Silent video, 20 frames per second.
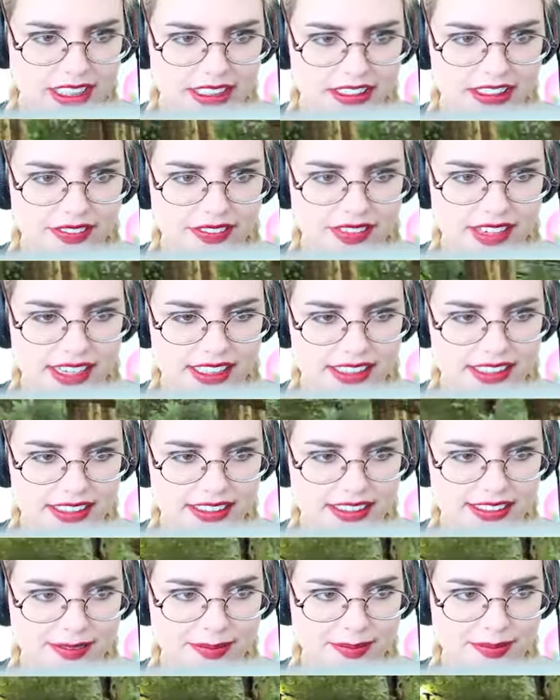a really nice
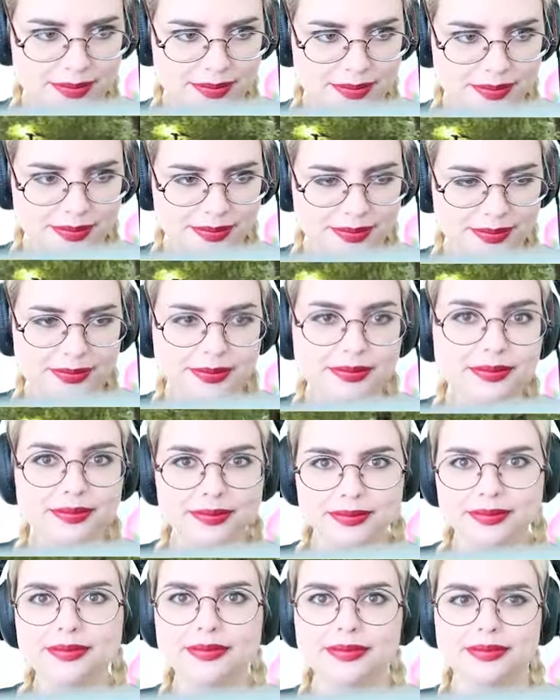effect.
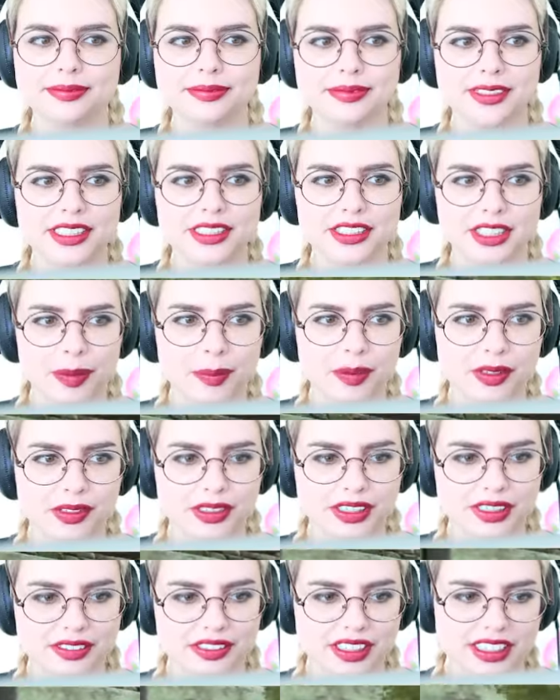Mm-mm-mm.
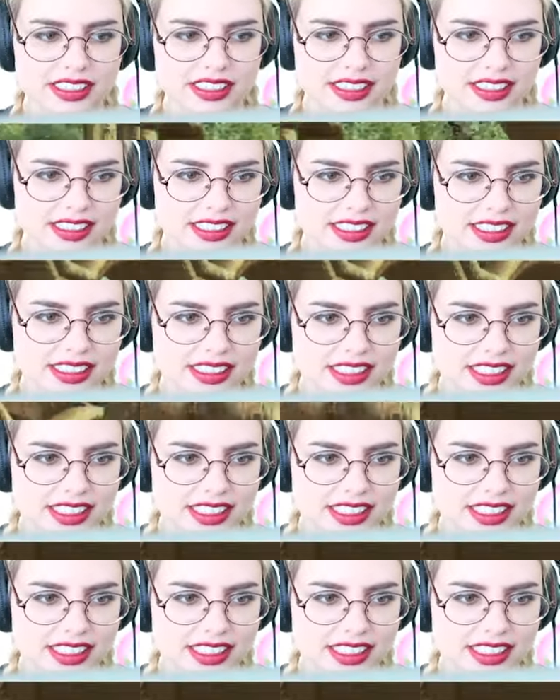Tropical living.